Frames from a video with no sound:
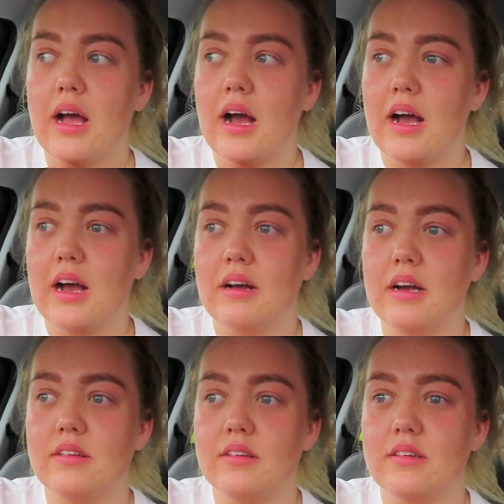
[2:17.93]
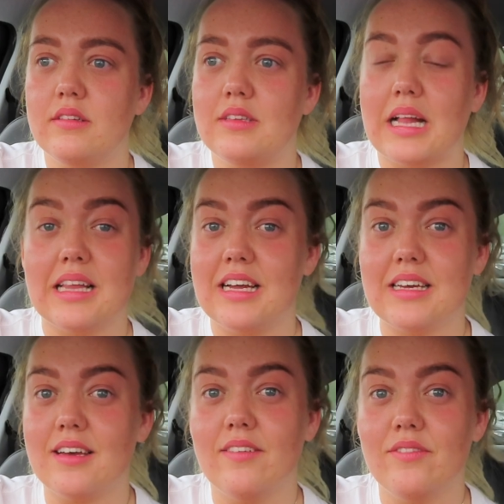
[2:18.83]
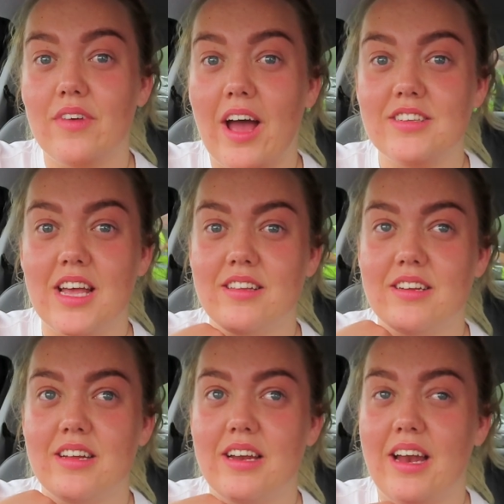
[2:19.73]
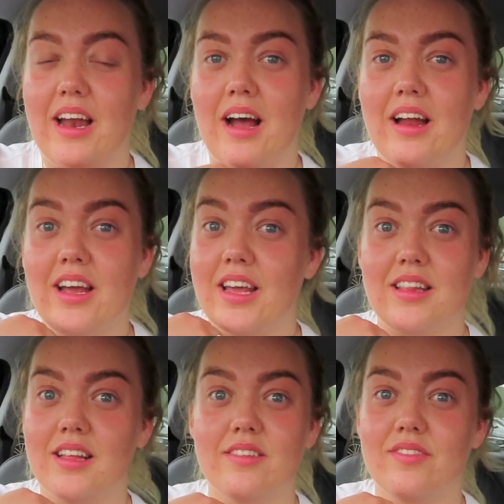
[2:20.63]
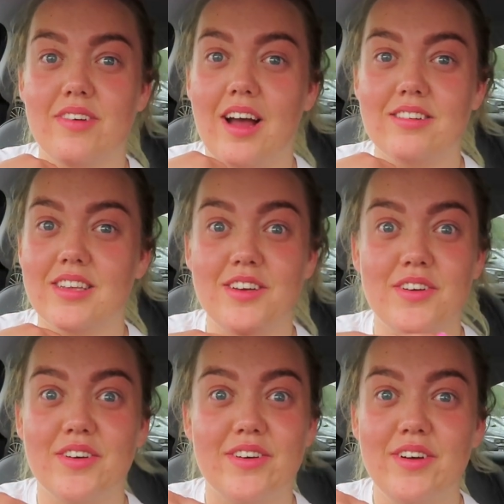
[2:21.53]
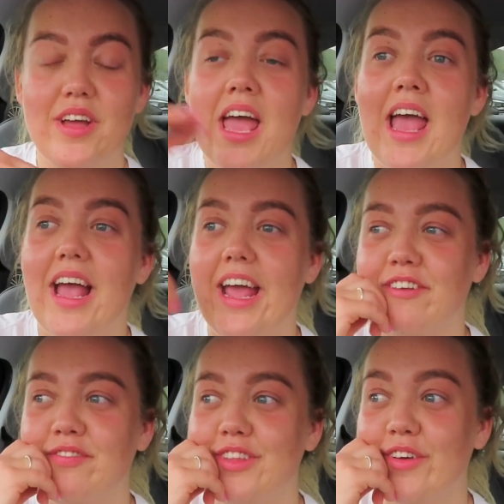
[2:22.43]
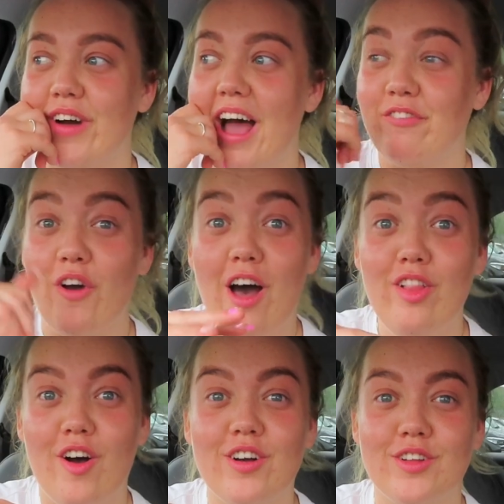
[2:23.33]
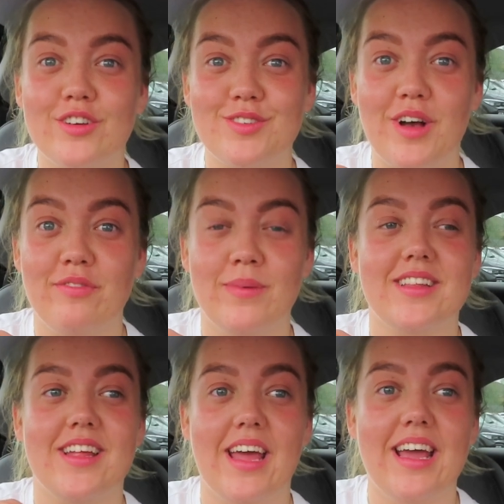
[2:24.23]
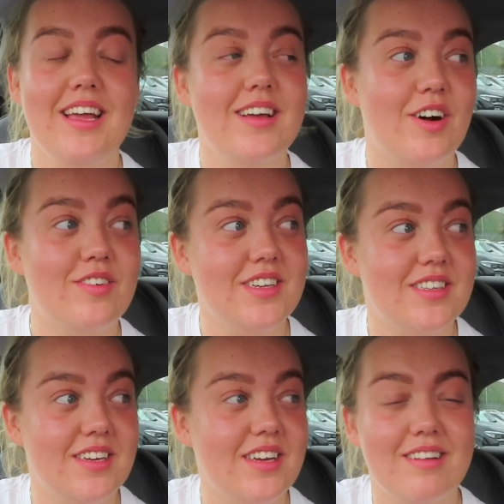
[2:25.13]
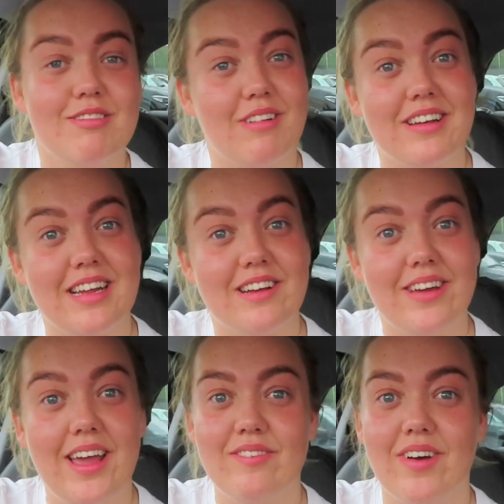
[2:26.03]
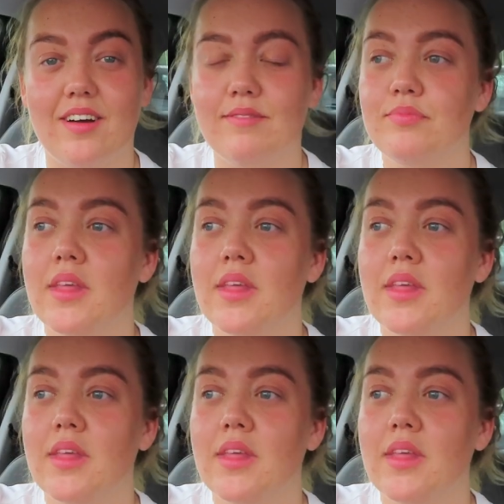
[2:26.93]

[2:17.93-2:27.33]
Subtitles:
I didn't like it. I was editing it and I hate it. I was like, no. So I've got a lot of clothes with me tonight, obviously, with one night away, but